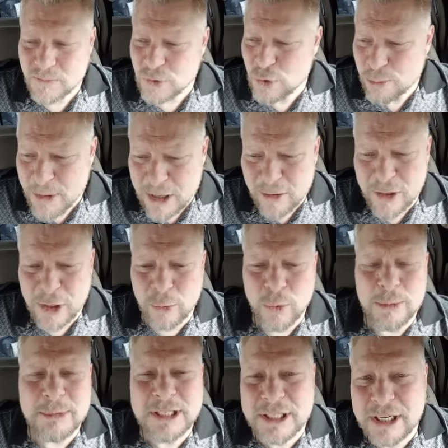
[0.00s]
You marry a
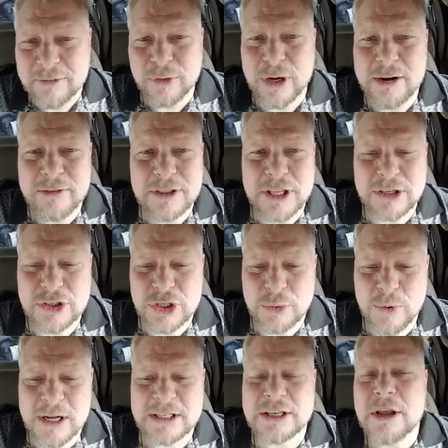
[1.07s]
woman, give her everything she
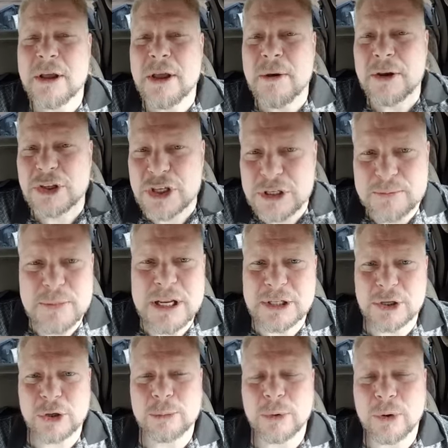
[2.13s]
wants, she's
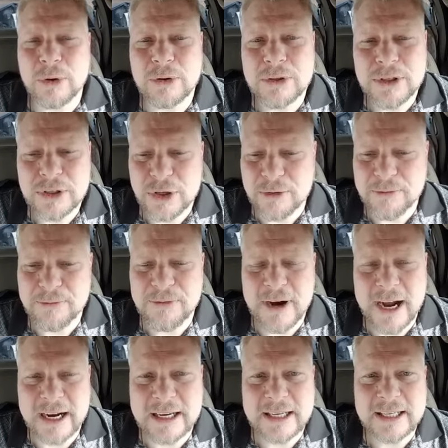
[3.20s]
miserable. You're
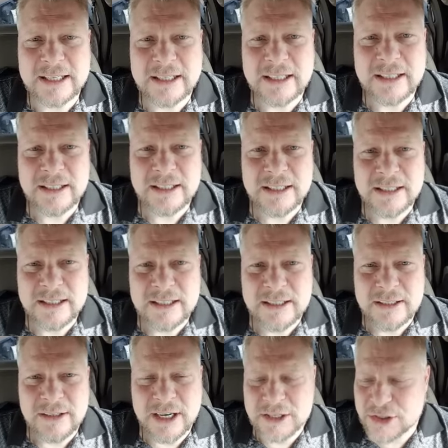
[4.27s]
fucked.
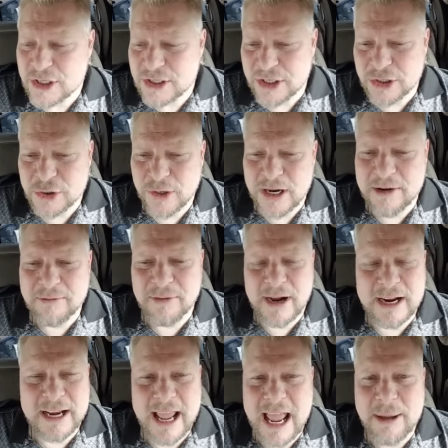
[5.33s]
And she's going to try and
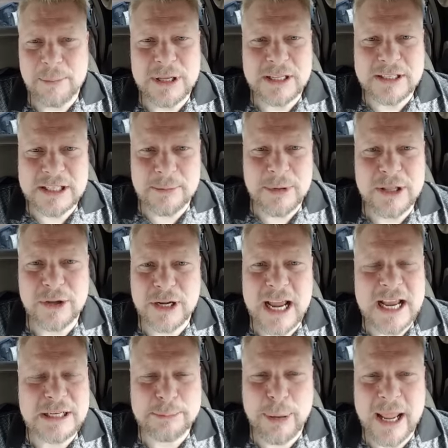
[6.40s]
find happy in some other
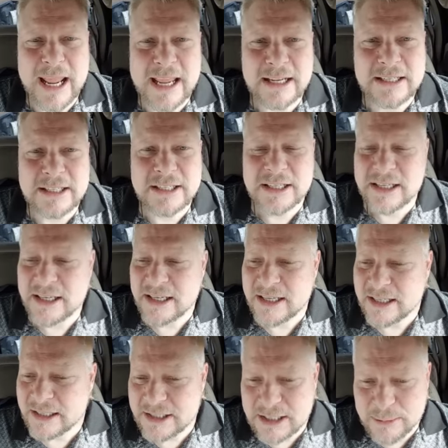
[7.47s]
guy's pants,
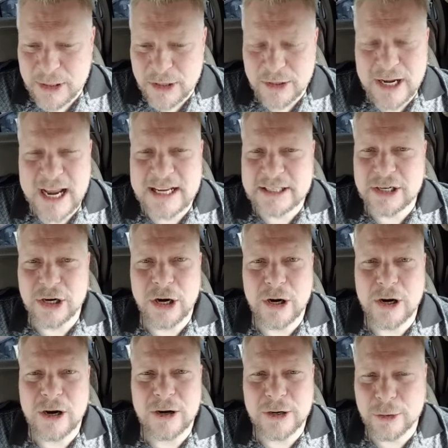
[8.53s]
in some other guy's
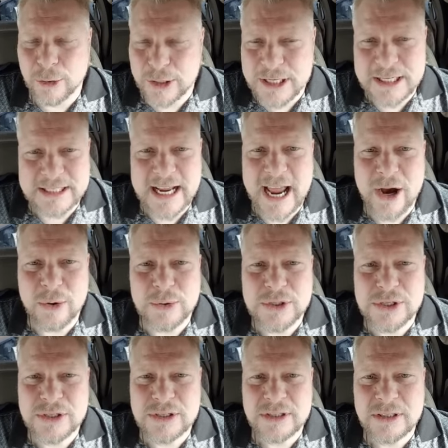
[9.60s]
car, or in his
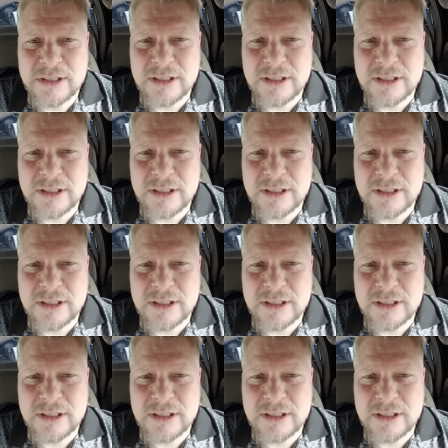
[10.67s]
house.